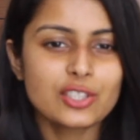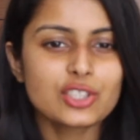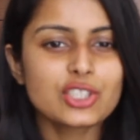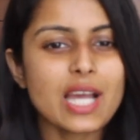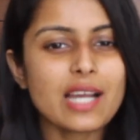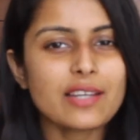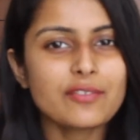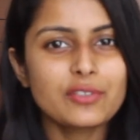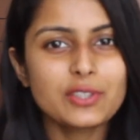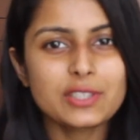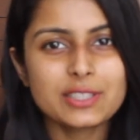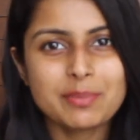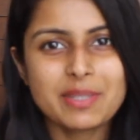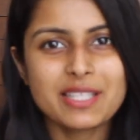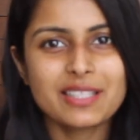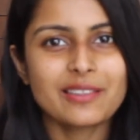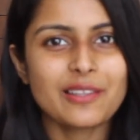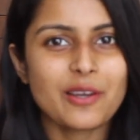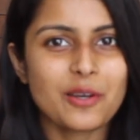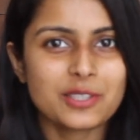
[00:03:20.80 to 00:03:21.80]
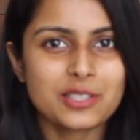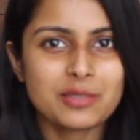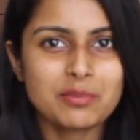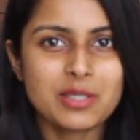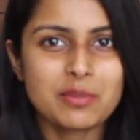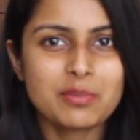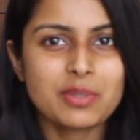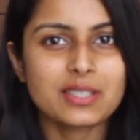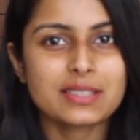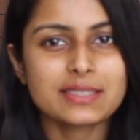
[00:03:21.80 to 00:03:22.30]
Jackfruits mean a lot to
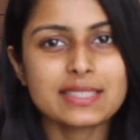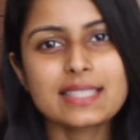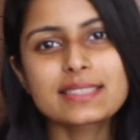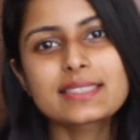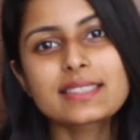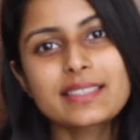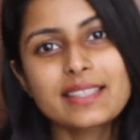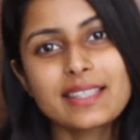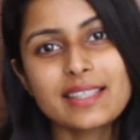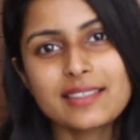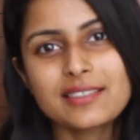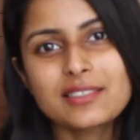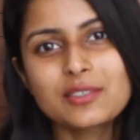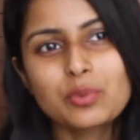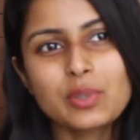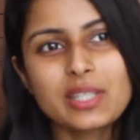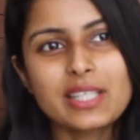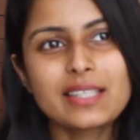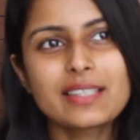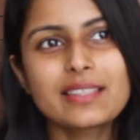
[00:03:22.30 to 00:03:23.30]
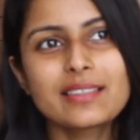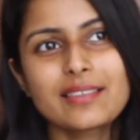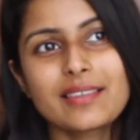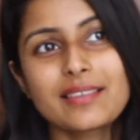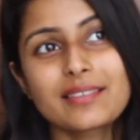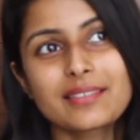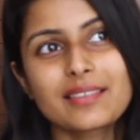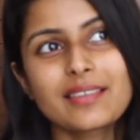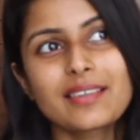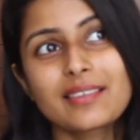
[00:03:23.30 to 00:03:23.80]
me because as a kid,
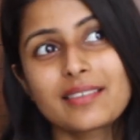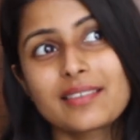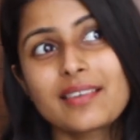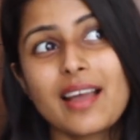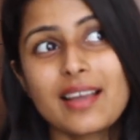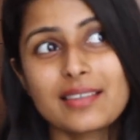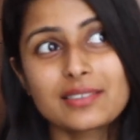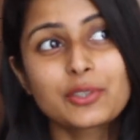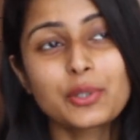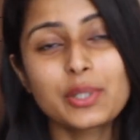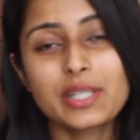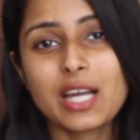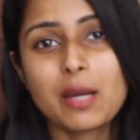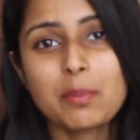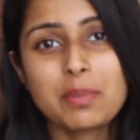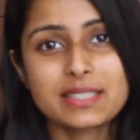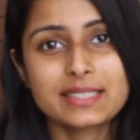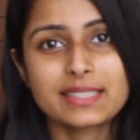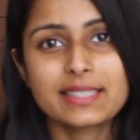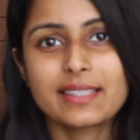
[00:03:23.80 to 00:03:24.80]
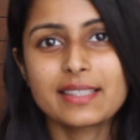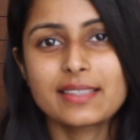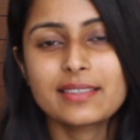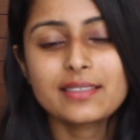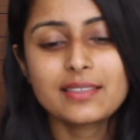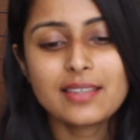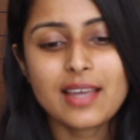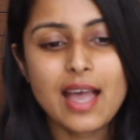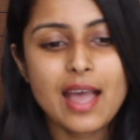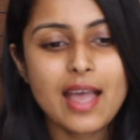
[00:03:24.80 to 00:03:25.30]
growing up as a
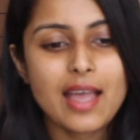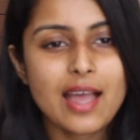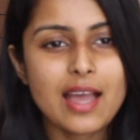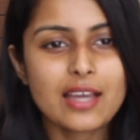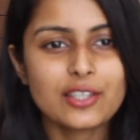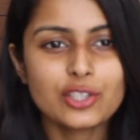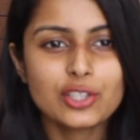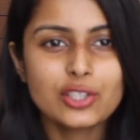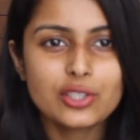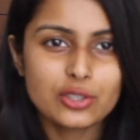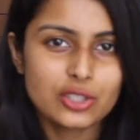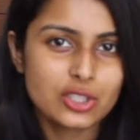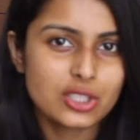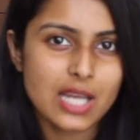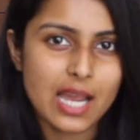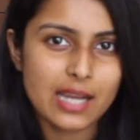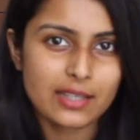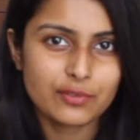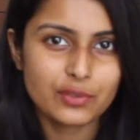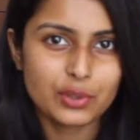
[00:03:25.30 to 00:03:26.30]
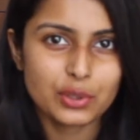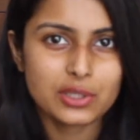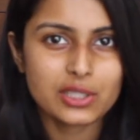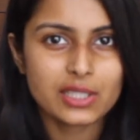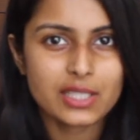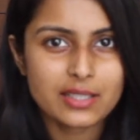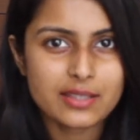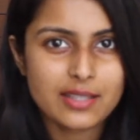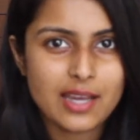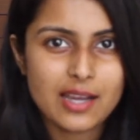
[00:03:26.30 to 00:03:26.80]
kid, I had a huge jackfruit
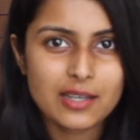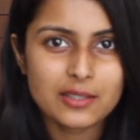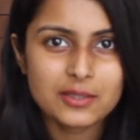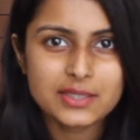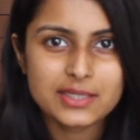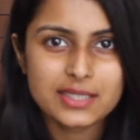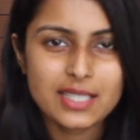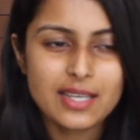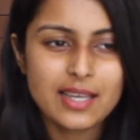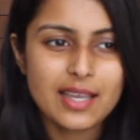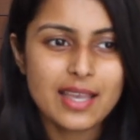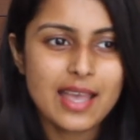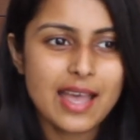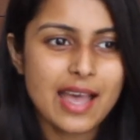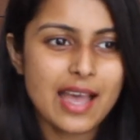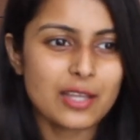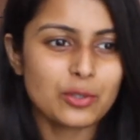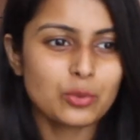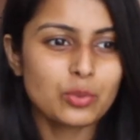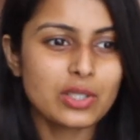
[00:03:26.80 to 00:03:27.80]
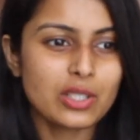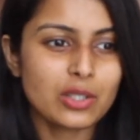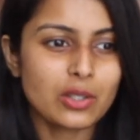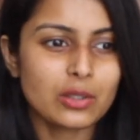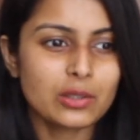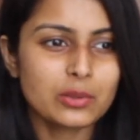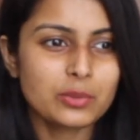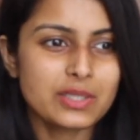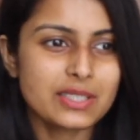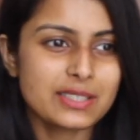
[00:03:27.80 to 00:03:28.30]
tree in the house, and we
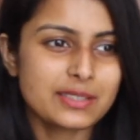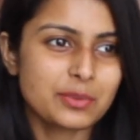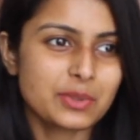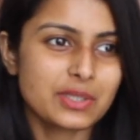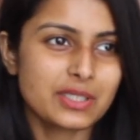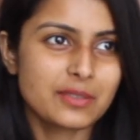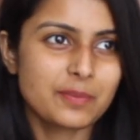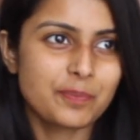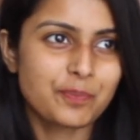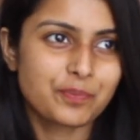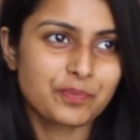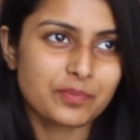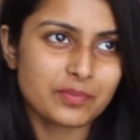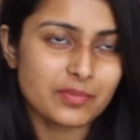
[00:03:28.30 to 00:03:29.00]
always would